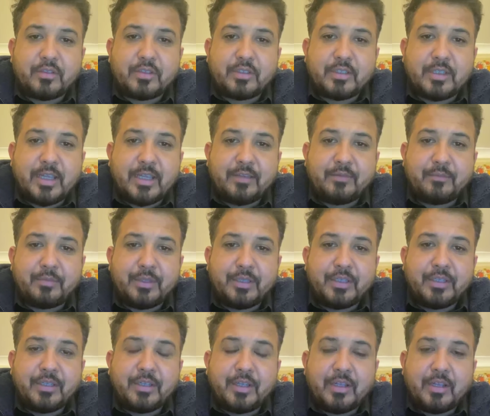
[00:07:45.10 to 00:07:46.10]
can
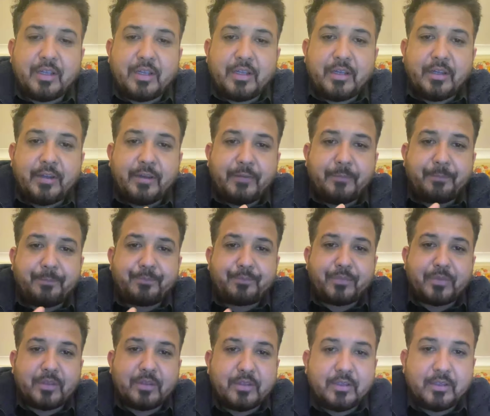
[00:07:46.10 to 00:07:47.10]
be
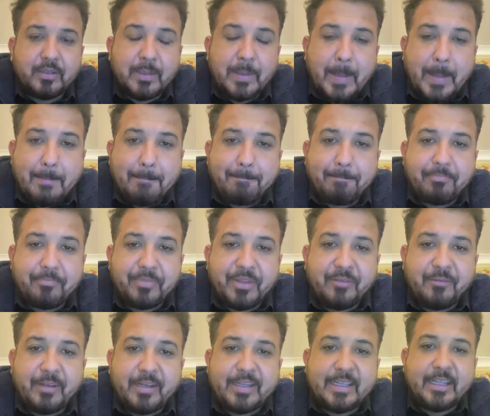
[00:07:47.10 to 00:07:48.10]

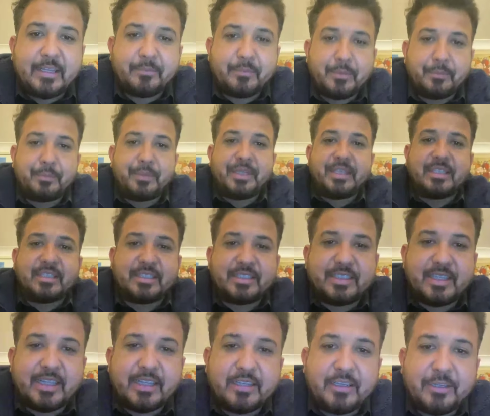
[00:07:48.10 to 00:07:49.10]
the whale can be
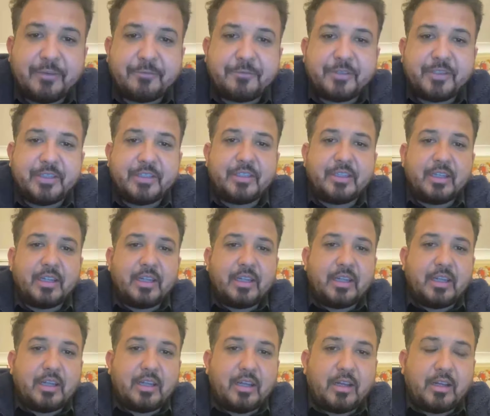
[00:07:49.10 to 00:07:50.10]
pierced and lifted
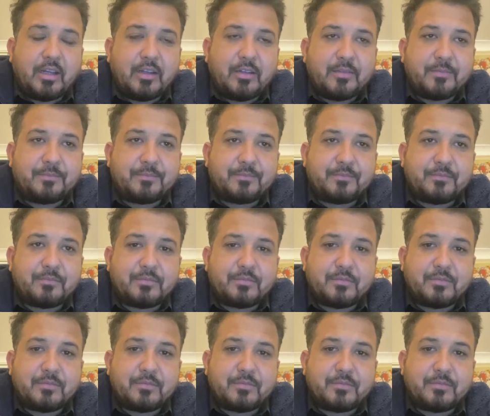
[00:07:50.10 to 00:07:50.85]
in